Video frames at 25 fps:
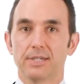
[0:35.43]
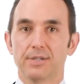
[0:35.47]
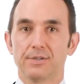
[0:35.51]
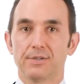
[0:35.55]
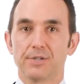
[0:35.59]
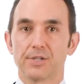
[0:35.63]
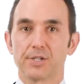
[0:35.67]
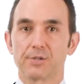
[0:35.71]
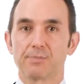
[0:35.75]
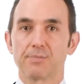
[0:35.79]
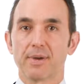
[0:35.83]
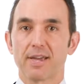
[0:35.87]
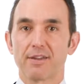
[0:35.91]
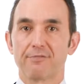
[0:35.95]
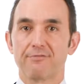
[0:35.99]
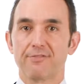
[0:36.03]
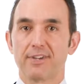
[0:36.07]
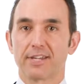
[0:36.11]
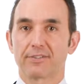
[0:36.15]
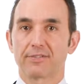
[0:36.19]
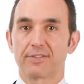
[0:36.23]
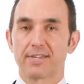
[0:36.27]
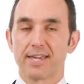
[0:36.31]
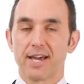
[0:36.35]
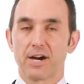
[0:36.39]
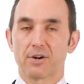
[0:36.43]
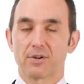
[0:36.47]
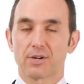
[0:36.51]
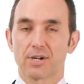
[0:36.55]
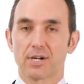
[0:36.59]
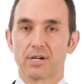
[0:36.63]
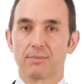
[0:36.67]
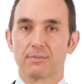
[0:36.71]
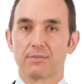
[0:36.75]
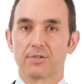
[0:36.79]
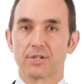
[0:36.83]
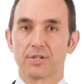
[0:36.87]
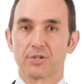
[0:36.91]
This may affect the
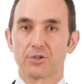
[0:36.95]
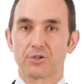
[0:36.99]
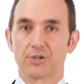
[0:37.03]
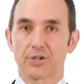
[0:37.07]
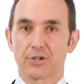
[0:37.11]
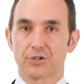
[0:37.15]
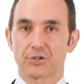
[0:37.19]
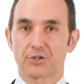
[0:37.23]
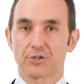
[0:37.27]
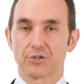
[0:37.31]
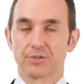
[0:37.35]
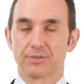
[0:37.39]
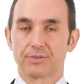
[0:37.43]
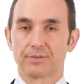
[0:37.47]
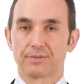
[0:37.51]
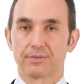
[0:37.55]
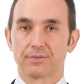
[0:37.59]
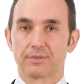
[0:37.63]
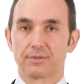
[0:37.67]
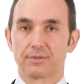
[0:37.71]
outcome of the injection.